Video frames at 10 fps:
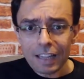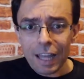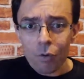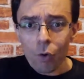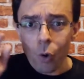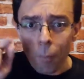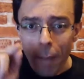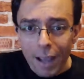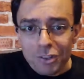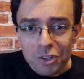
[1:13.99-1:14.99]
They will go
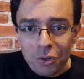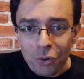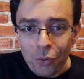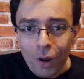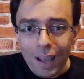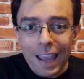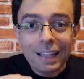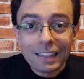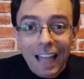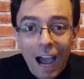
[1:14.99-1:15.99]
back to you,
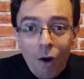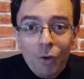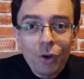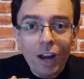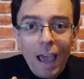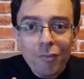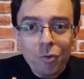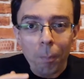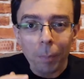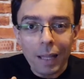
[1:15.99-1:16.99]
and now we're gonna have
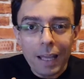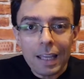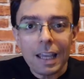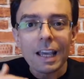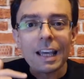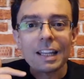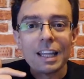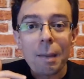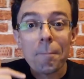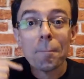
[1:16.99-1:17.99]
to play
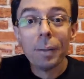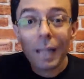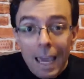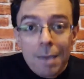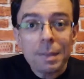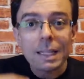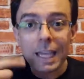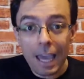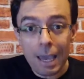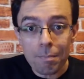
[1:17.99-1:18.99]
the
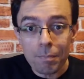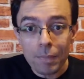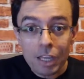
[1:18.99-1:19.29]
blaming game.